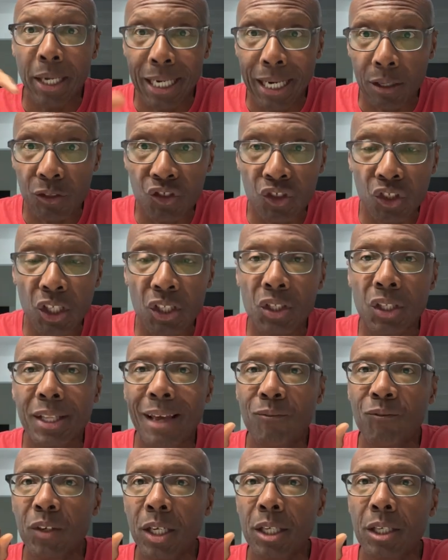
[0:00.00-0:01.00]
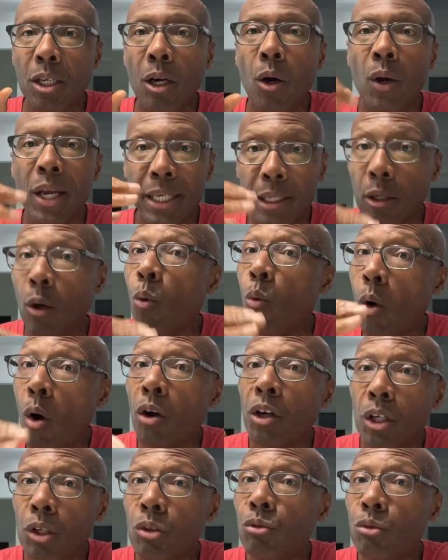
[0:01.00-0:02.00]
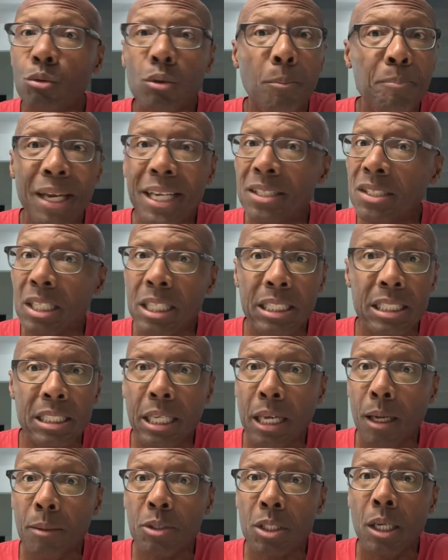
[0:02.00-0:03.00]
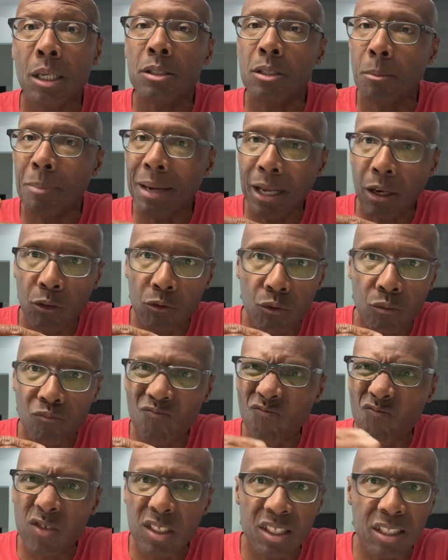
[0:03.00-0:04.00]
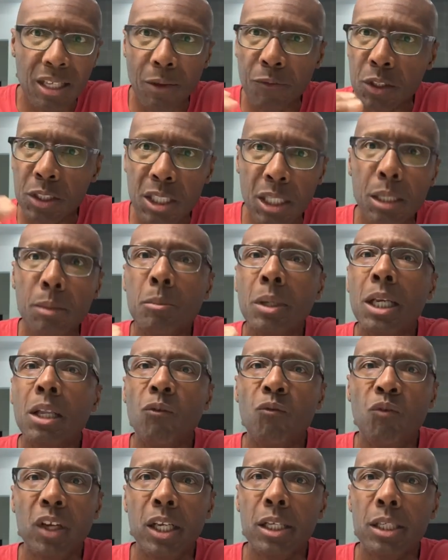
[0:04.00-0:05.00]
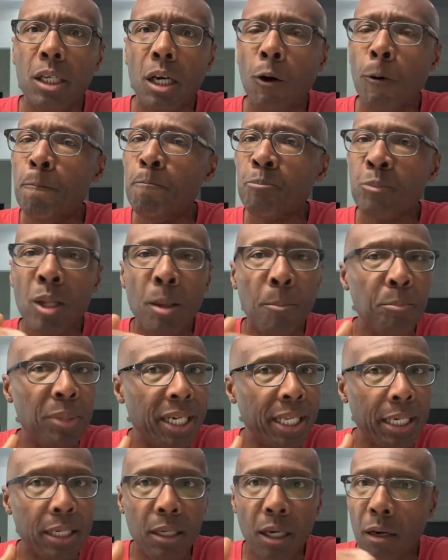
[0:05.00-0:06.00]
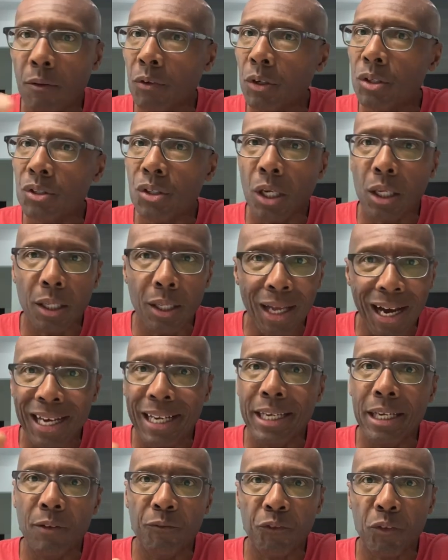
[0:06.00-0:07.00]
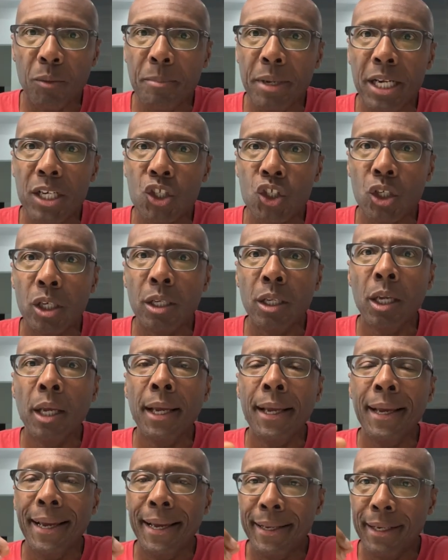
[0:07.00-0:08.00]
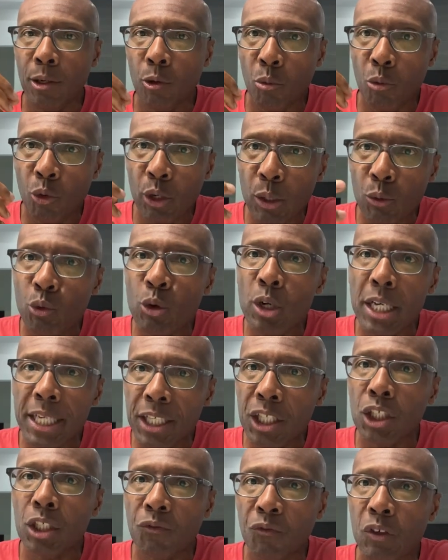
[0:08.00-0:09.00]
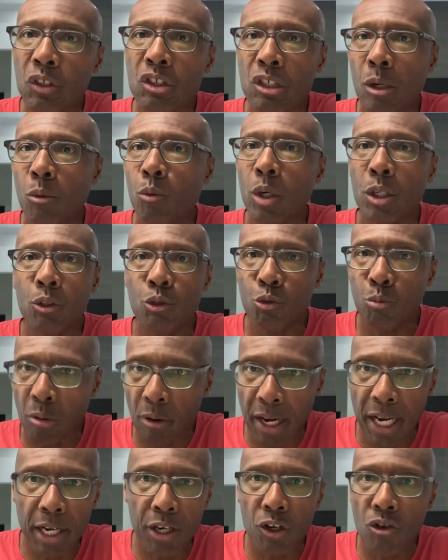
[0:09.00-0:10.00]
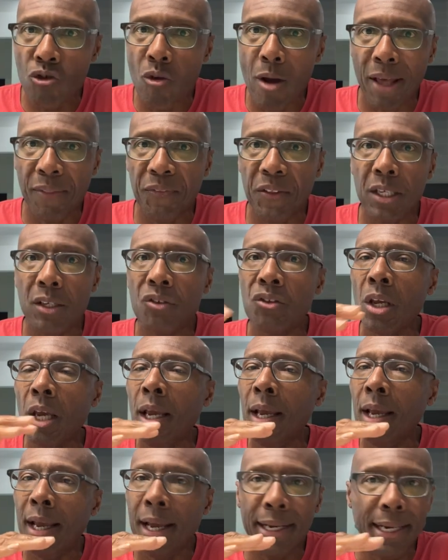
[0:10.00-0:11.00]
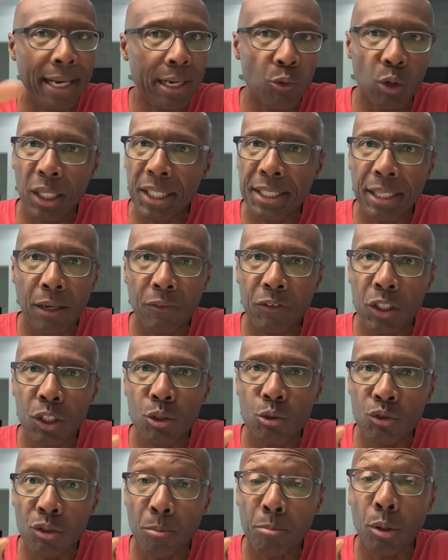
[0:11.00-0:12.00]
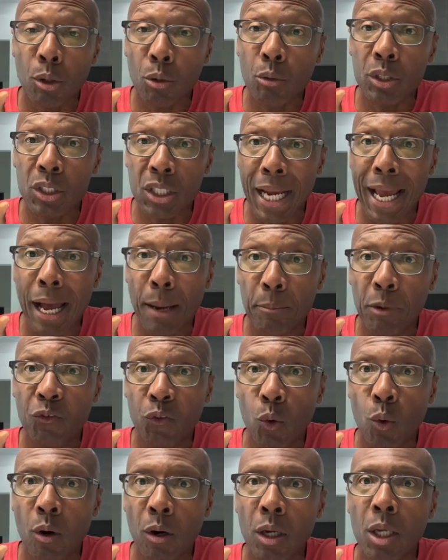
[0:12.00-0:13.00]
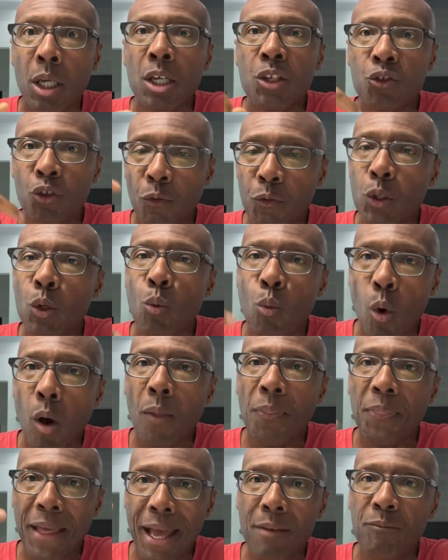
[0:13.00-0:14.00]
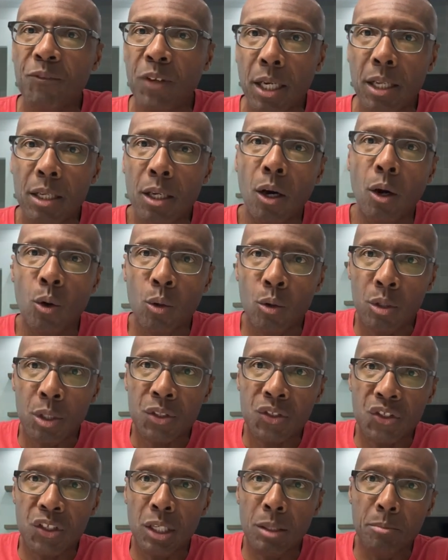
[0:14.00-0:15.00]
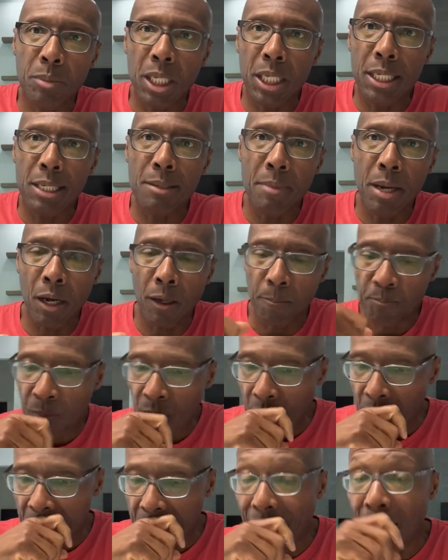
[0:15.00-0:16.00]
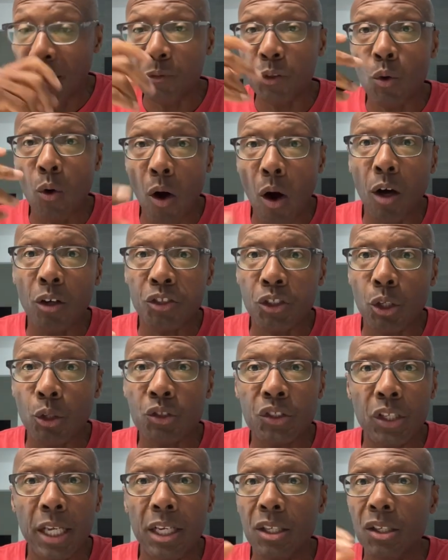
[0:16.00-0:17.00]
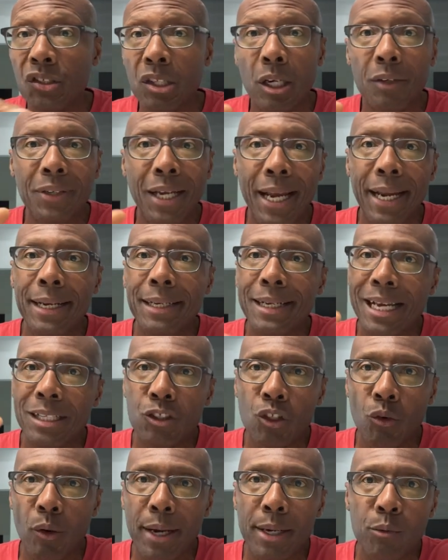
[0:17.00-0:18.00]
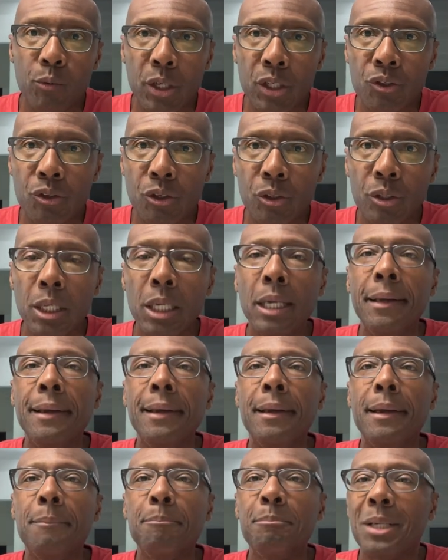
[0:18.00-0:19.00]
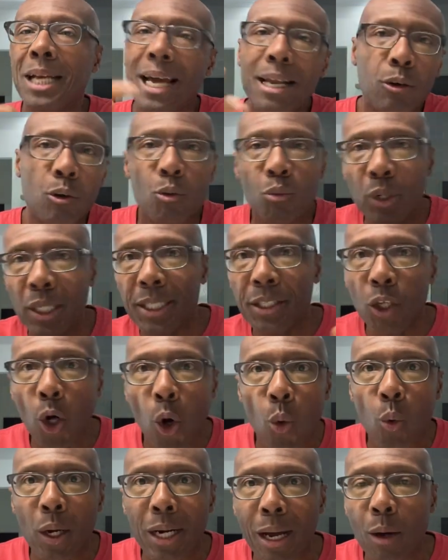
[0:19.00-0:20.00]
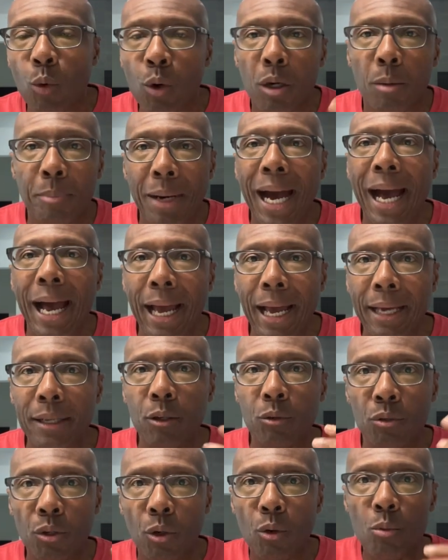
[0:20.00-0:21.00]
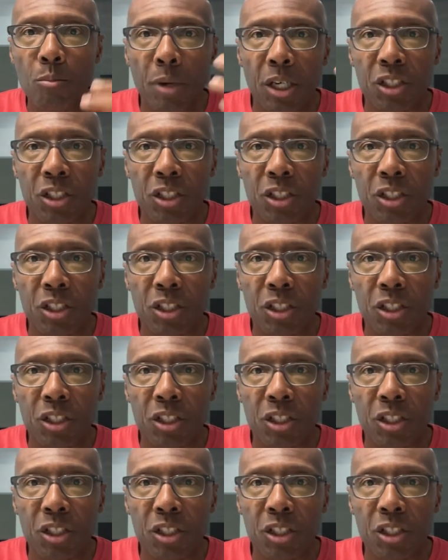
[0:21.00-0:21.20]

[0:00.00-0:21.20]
And I'll send you that video and it'll walk you through the basic steps. It's about a 17-minute video, but it covers a lot of information and it'll be really good for someone who's brand new at this and ain't really never used the brokerage app before. So if you want that video, send me an email. Now, if you also say to yourself, hey, that's great, Richard, but I don't really know what I want to buy. I don't know